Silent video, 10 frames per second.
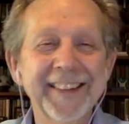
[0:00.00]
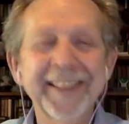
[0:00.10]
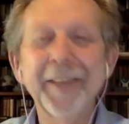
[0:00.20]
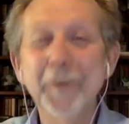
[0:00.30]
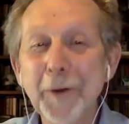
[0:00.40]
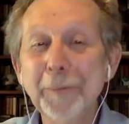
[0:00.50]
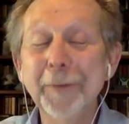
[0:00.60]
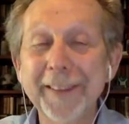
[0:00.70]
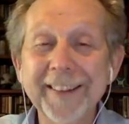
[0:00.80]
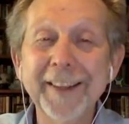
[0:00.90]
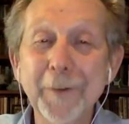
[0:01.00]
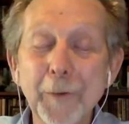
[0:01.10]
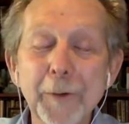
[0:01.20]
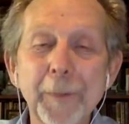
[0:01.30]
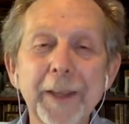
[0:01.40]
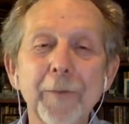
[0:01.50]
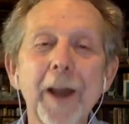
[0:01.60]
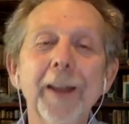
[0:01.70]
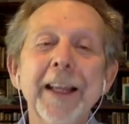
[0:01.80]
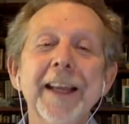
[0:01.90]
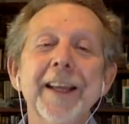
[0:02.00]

It would be. It would be. Well,